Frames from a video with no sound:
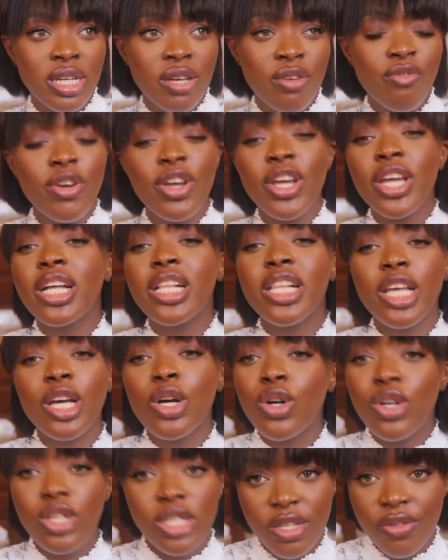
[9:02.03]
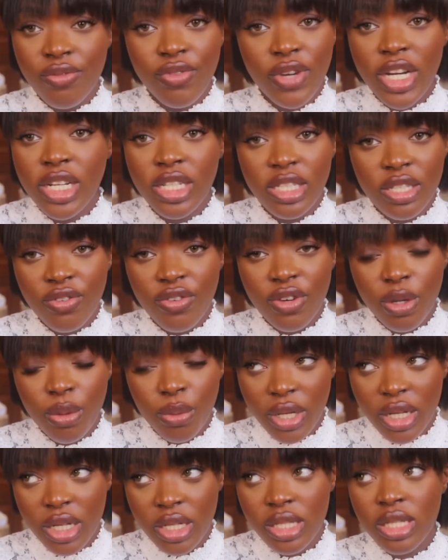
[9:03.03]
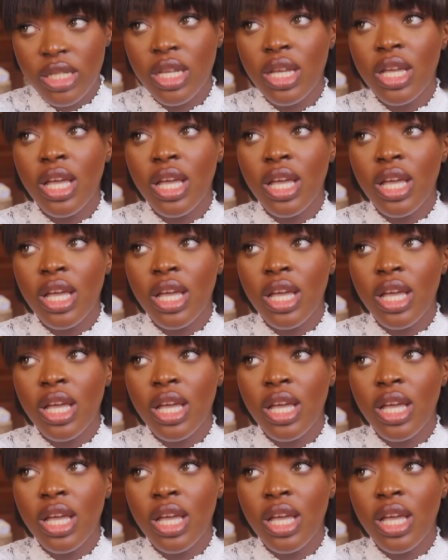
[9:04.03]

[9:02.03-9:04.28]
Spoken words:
very clear-cut in very different ways.